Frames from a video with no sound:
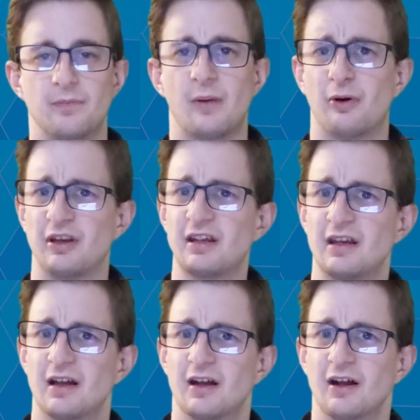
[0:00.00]
My buddy?
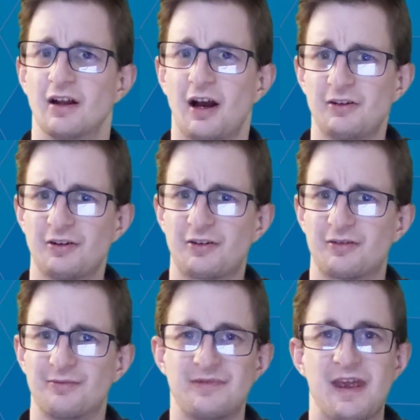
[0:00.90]

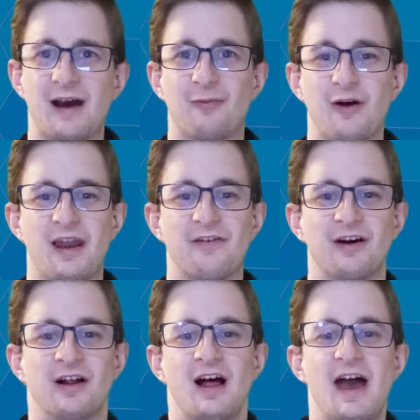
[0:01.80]

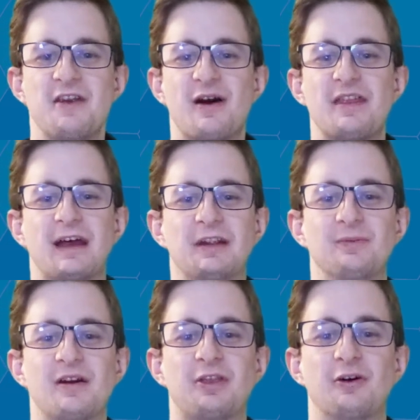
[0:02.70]
Whatever. Anyway,
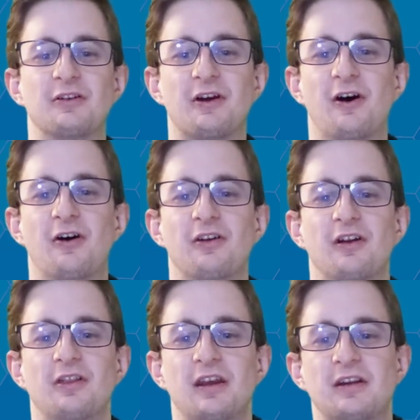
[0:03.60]
that's my thoughts on
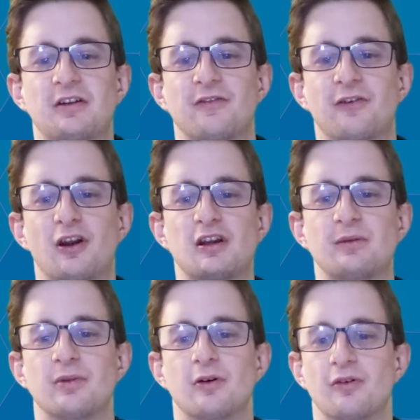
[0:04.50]
this
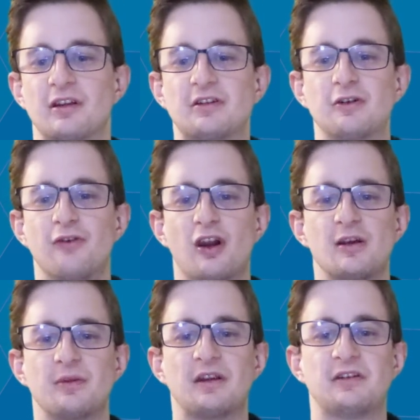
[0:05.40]
volume, or these two
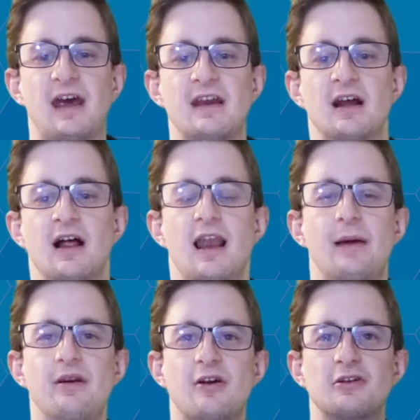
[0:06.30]
volumes, let's say.
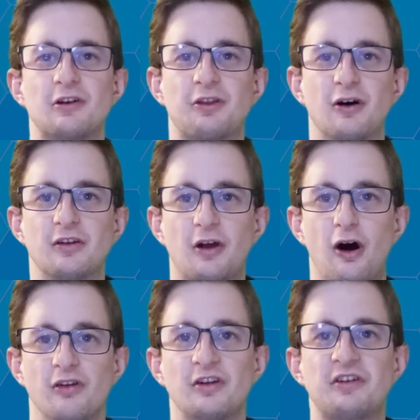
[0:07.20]
Let me know your thoughts
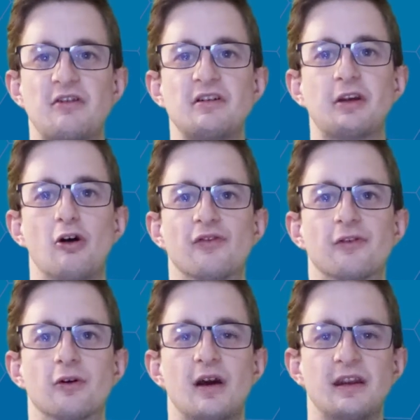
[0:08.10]
on the series
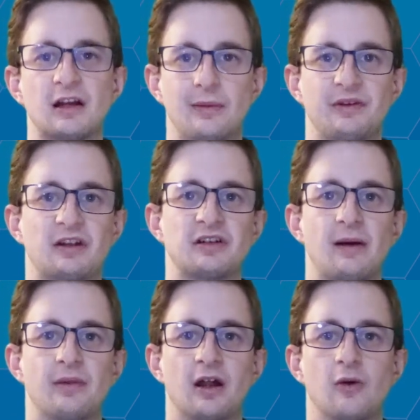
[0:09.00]
overall in the comment section
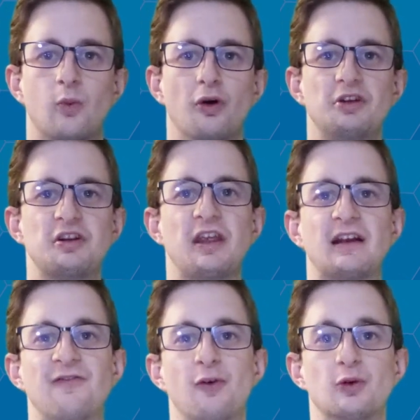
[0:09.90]
down below. What did you
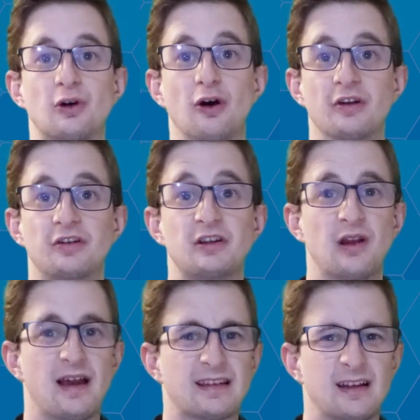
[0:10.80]
think of Full Course? Do
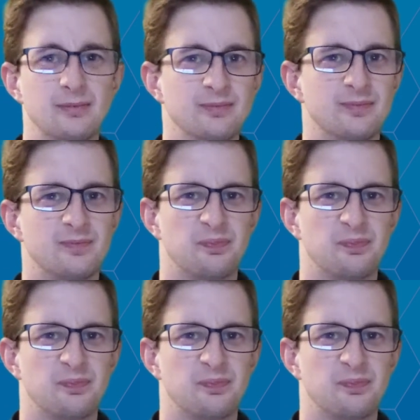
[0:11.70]
you like them?